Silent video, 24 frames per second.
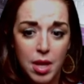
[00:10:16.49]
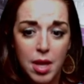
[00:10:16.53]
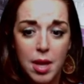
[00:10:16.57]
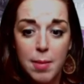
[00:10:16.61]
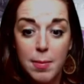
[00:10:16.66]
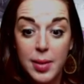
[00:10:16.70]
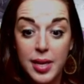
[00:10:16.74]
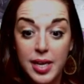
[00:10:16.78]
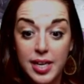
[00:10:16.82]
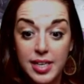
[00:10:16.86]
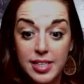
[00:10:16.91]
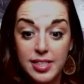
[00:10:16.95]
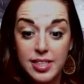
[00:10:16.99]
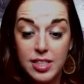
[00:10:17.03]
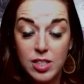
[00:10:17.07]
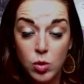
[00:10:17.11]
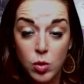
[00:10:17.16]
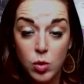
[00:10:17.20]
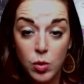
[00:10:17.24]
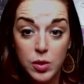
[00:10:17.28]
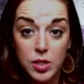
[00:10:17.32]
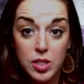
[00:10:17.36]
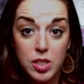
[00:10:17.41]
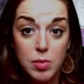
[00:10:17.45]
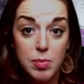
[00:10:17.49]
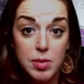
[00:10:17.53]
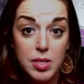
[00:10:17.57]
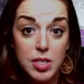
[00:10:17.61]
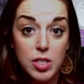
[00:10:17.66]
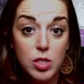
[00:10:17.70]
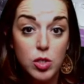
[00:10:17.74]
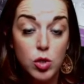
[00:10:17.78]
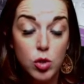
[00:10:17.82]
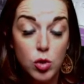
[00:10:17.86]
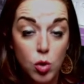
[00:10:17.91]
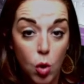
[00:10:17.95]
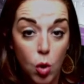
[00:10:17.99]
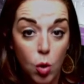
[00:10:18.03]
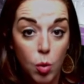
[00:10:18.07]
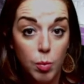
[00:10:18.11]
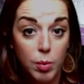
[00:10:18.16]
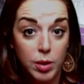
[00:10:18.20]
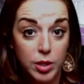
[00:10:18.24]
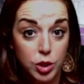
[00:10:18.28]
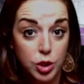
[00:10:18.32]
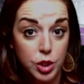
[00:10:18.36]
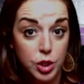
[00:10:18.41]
because it's going to be so much